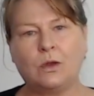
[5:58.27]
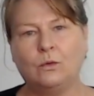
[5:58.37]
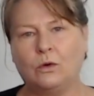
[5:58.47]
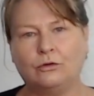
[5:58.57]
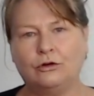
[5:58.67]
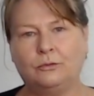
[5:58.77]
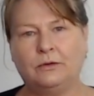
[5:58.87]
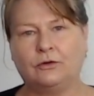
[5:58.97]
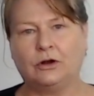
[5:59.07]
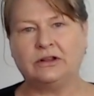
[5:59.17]
what group
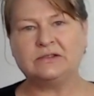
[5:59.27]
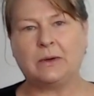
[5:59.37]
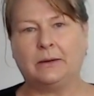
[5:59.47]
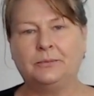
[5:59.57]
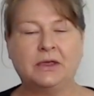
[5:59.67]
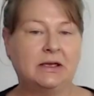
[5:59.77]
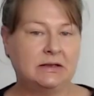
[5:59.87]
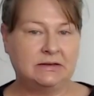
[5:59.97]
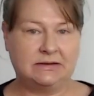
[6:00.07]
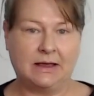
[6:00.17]
you've got as well.
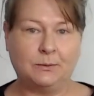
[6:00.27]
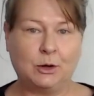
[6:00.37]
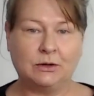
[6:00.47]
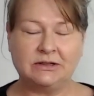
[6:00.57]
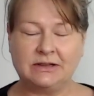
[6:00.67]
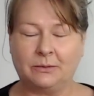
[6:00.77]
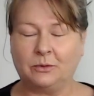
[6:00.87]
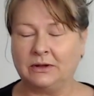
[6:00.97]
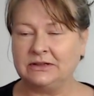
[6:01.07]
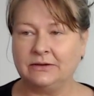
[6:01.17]
Same concept.
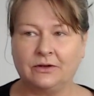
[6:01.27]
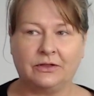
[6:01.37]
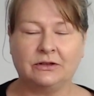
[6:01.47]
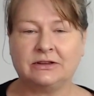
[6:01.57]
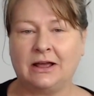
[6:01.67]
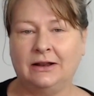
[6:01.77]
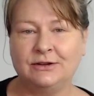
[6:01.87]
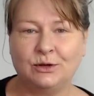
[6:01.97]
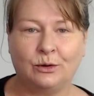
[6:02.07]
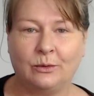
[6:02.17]
Once they've got those
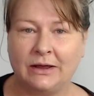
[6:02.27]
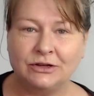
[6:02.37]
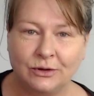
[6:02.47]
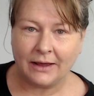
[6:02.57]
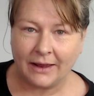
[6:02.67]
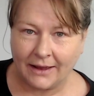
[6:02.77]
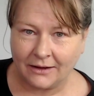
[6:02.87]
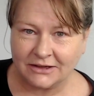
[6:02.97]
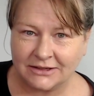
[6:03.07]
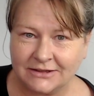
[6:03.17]
colours all the way to
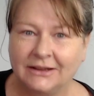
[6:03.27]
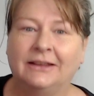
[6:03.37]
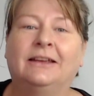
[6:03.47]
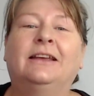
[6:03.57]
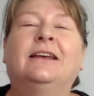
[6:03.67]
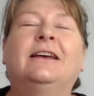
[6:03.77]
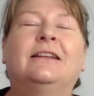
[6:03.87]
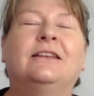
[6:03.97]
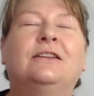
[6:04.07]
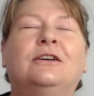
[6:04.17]
house,
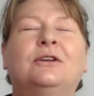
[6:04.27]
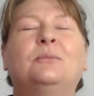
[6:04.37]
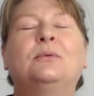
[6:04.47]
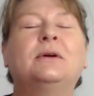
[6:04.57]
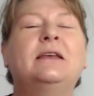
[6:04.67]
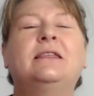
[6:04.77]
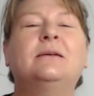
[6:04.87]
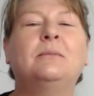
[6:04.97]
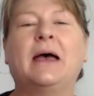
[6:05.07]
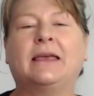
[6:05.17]
then they're going to breathe
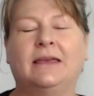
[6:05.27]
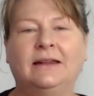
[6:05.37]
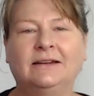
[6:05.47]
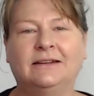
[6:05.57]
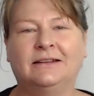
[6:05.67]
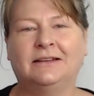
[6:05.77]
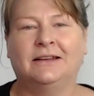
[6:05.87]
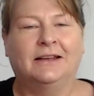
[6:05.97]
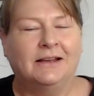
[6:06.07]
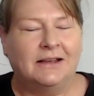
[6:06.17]
them back in.
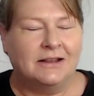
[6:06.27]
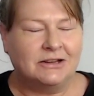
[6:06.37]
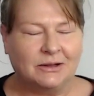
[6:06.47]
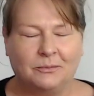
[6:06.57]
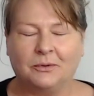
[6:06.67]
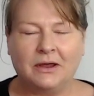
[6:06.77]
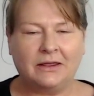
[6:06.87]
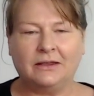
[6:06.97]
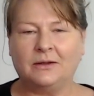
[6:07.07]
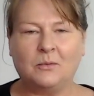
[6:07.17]
Just
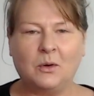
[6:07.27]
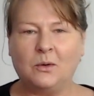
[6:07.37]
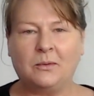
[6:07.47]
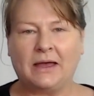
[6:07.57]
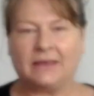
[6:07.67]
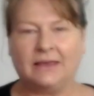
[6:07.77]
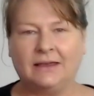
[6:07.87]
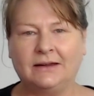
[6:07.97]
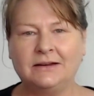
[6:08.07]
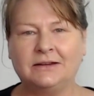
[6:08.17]
breathing them all back
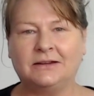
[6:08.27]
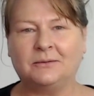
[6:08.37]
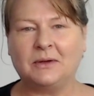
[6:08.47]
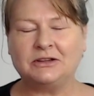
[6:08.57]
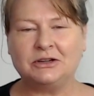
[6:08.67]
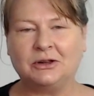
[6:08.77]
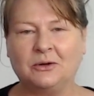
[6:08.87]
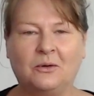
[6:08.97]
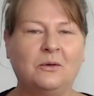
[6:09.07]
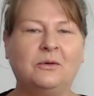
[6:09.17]
in, imagining
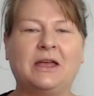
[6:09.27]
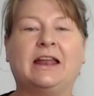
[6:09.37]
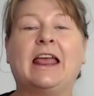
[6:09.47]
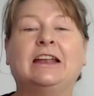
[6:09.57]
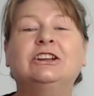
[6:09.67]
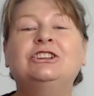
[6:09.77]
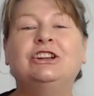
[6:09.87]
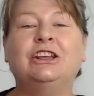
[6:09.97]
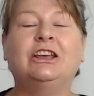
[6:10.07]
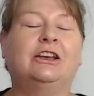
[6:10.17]
all that
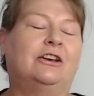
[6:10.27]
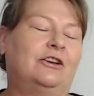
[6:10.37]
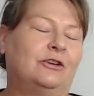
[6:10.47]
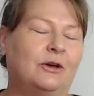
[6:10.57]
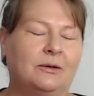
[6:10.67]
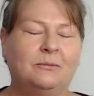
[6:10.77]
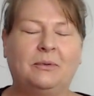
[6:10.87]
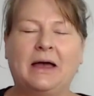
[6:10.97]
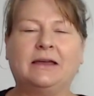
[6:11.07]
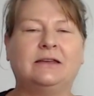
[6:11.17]
energy going
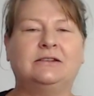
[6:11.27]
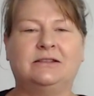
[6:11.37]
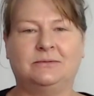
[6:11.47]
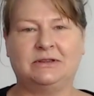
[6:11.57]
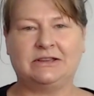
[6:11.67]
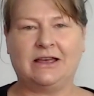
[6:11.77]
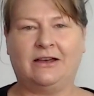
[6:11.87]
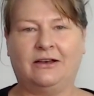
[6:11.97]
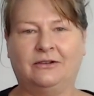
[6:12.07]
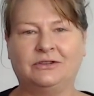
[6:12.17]
back into
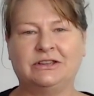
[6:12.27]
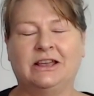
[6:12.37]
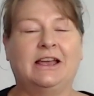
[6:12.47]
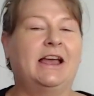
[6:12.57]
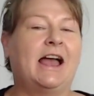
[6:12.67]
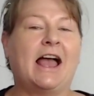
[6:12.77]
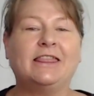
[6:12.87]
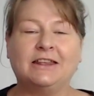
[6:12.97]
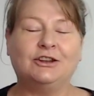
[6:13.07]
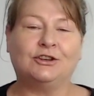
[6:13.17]
themselves. And
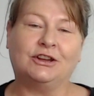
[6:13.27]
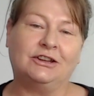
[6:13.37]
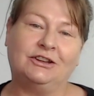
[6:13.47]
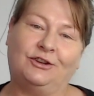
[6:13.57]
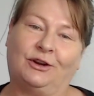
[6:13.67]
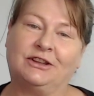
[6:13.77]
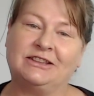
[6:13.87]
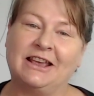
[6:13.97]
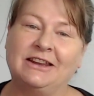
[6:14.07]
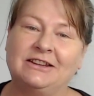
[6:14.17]
then you can, you know,
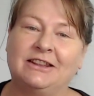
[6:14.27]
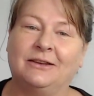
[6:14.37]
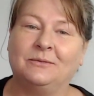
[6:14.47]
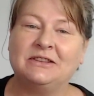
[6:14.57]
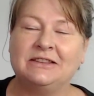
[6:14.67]
say to them,